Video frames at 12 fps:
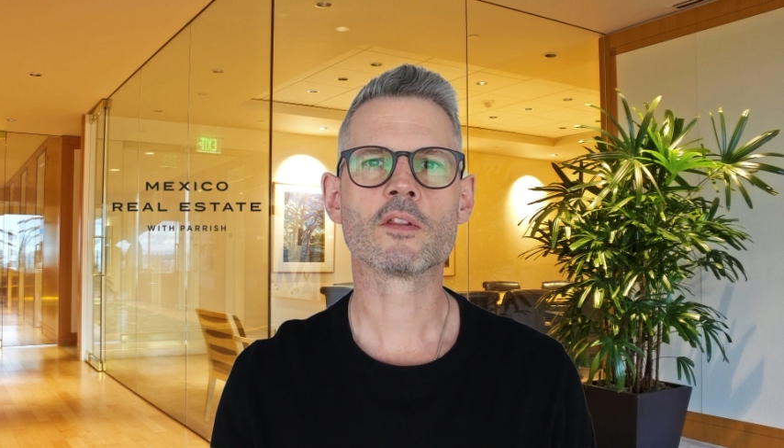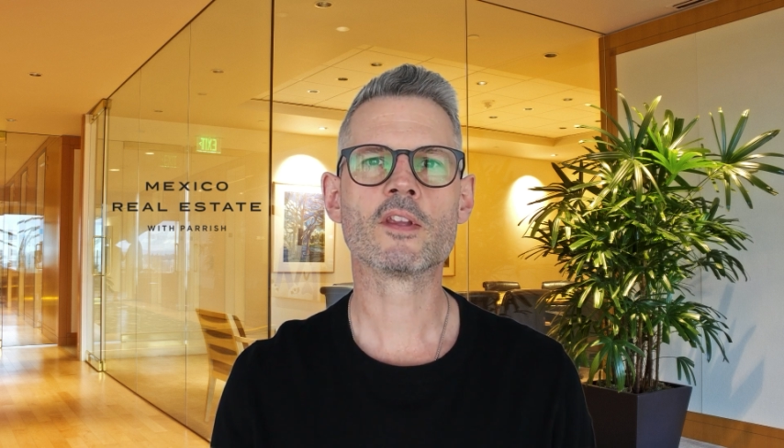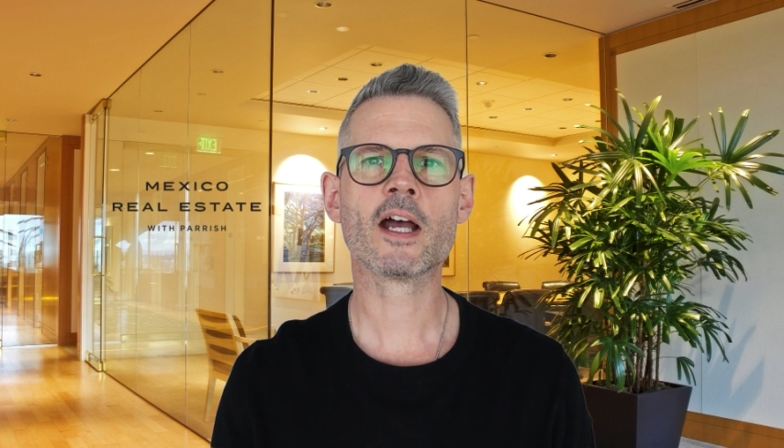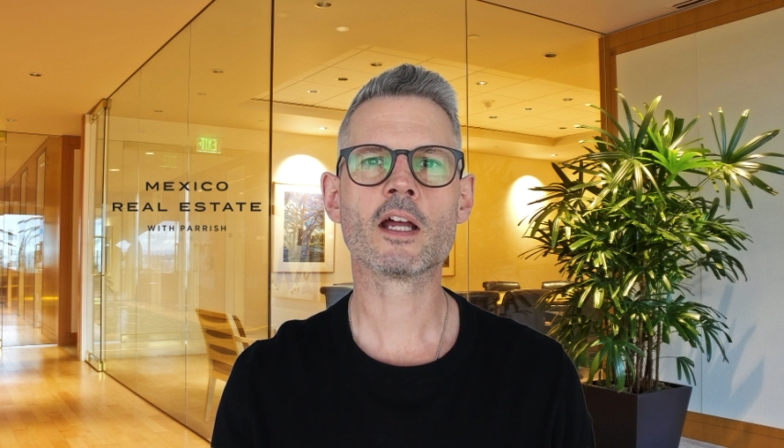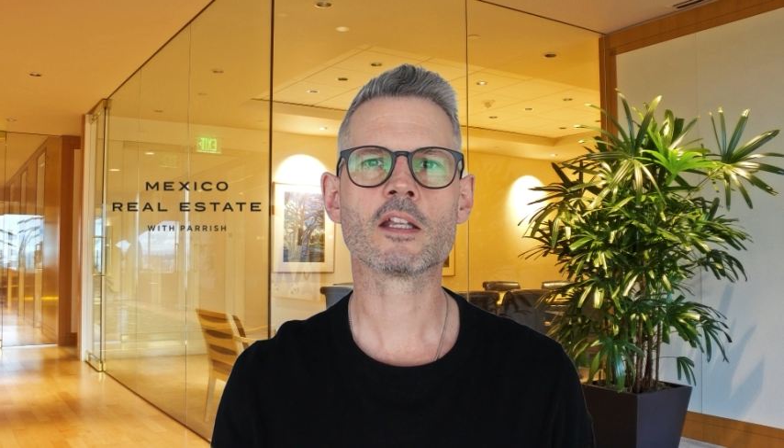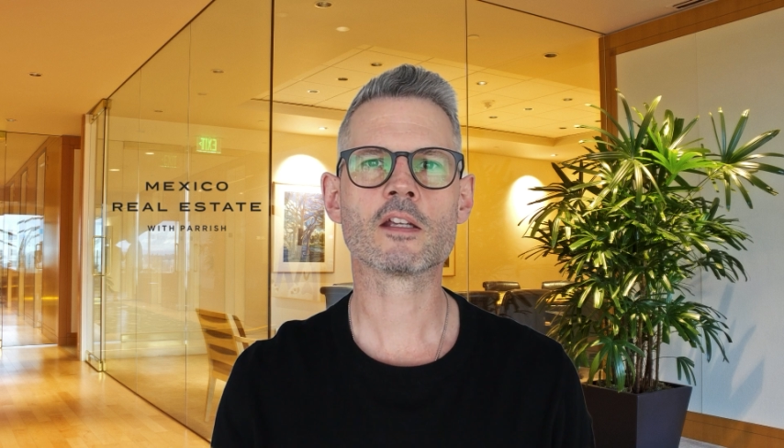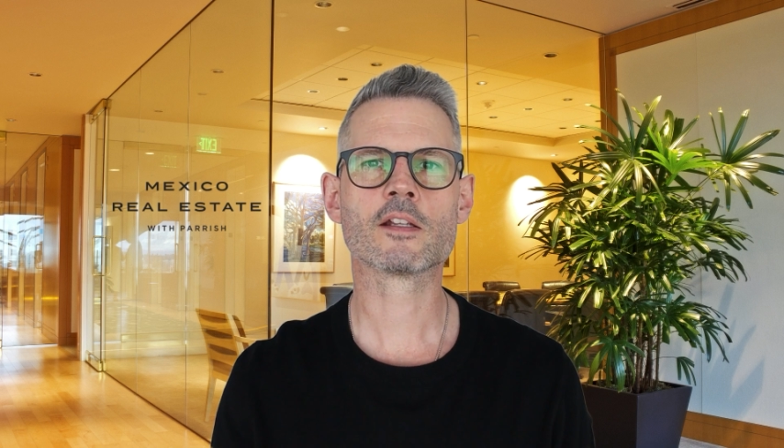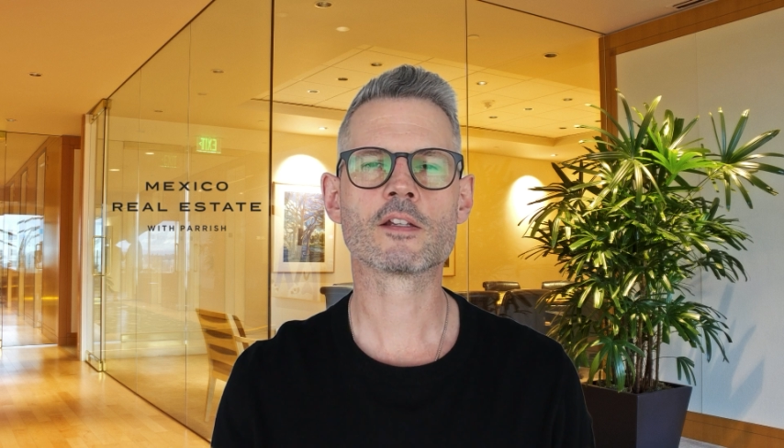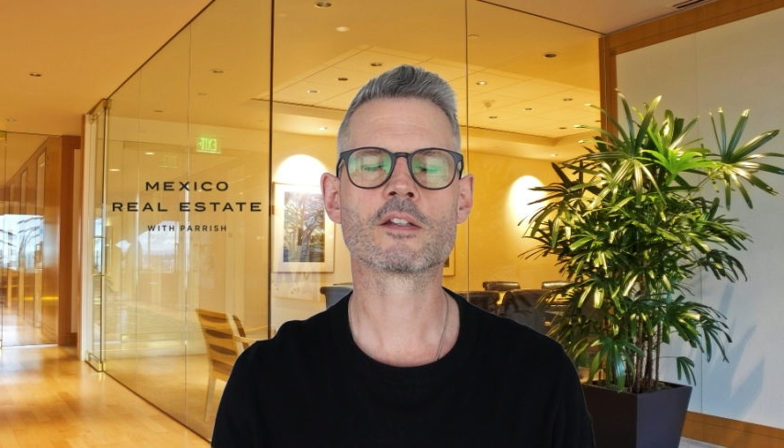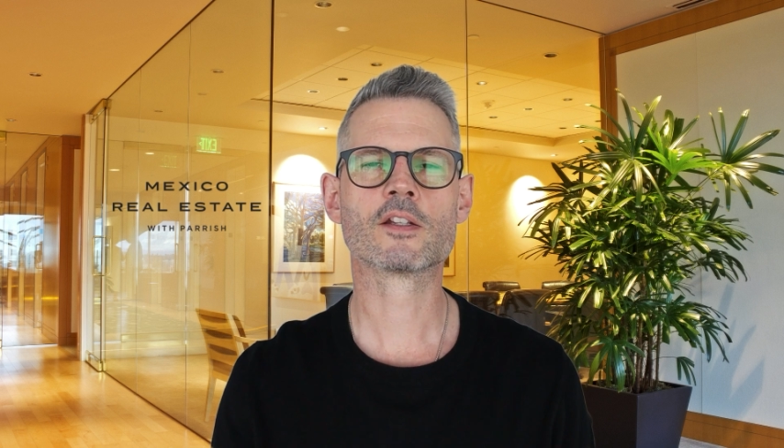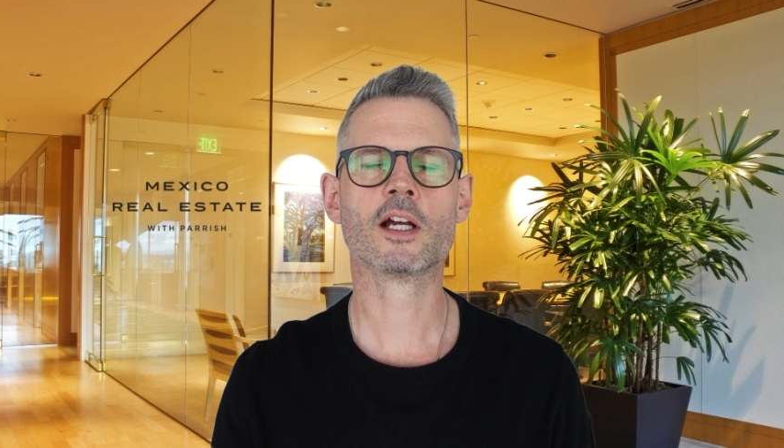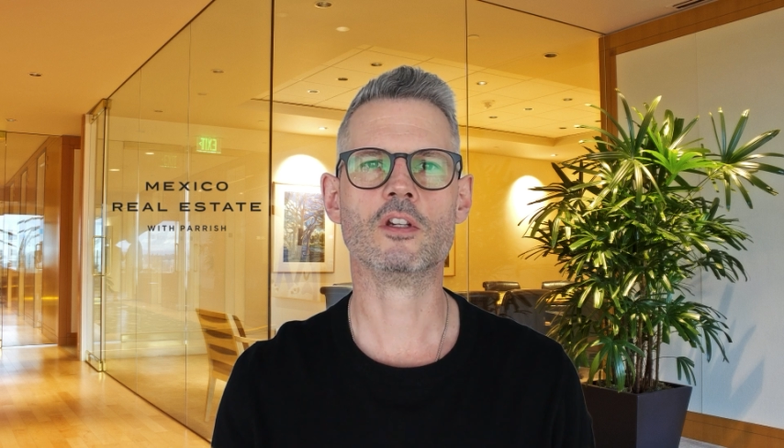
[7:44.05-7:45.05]
that
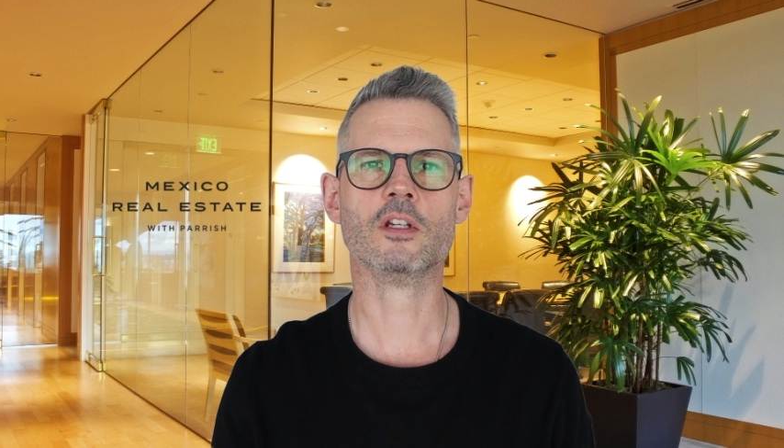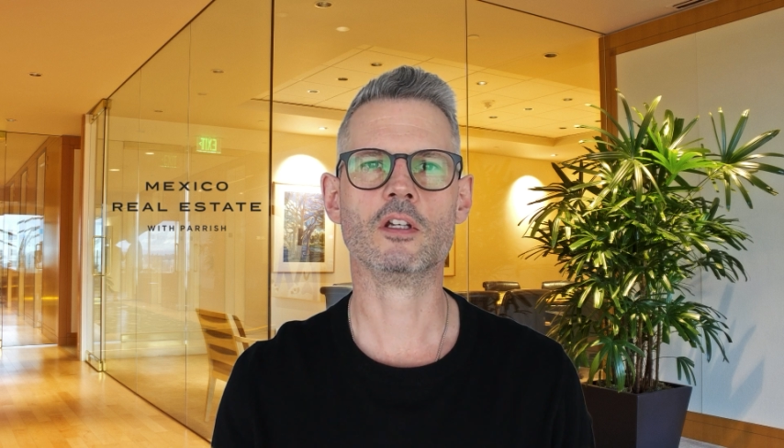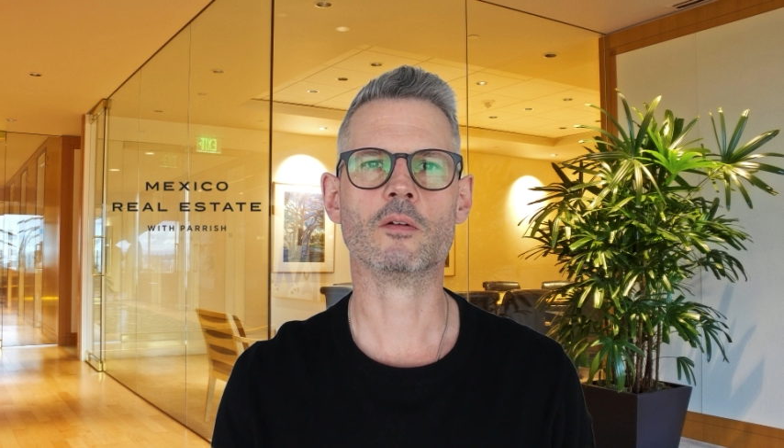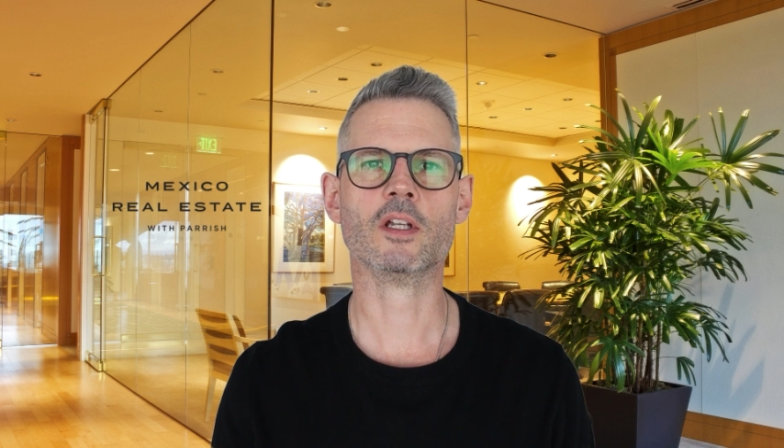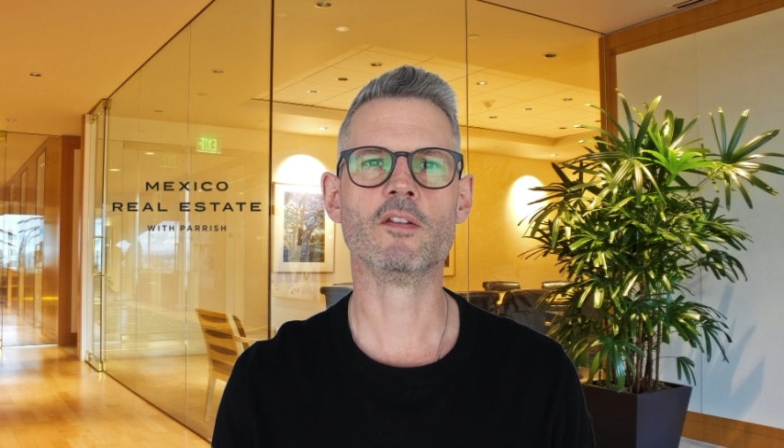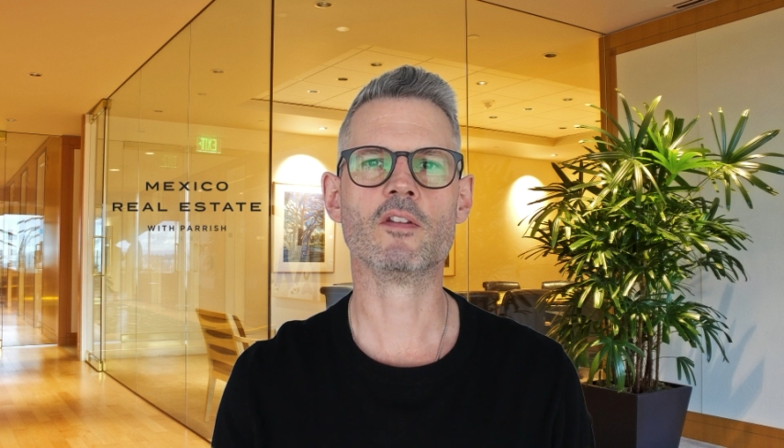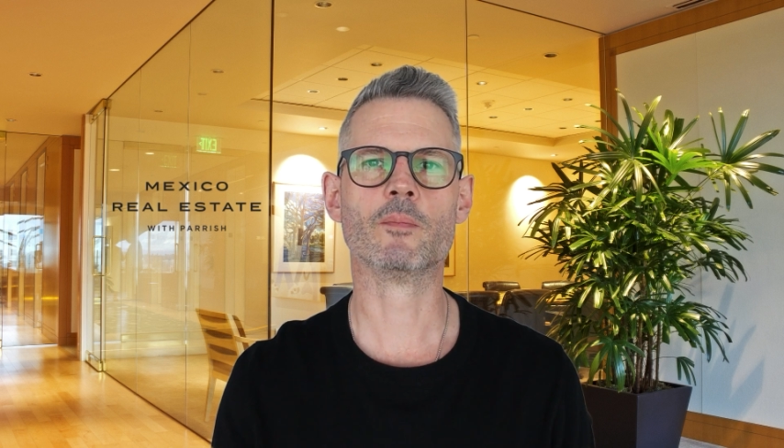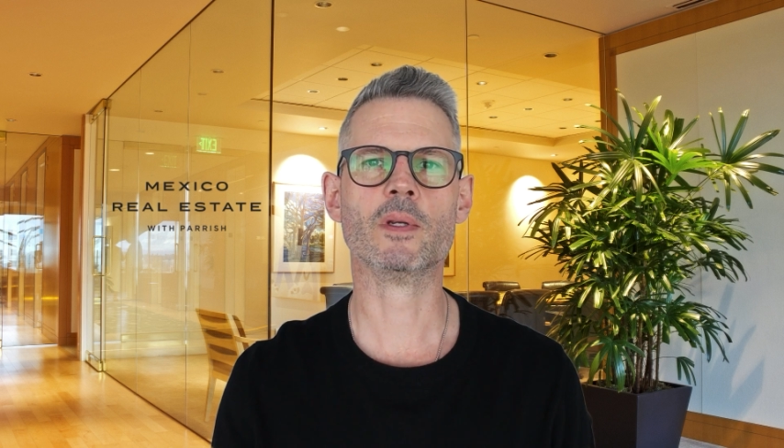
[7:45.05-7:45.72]
is either